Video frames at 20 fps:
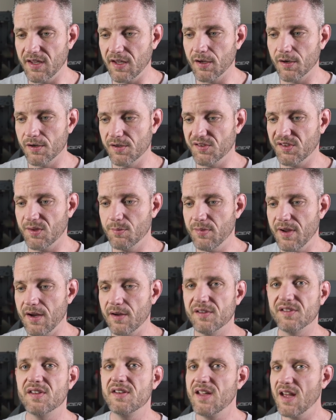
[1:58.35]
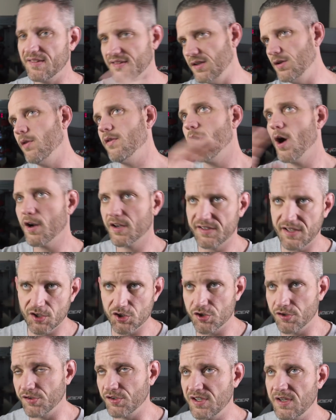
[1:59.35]
gigahertz comparison. Yes, I know the
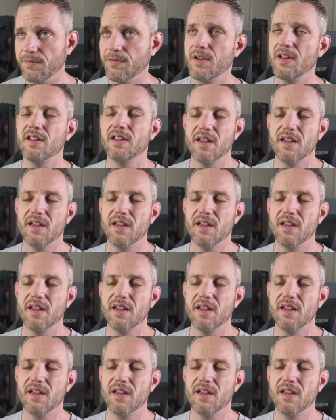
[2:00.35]
architectures are different.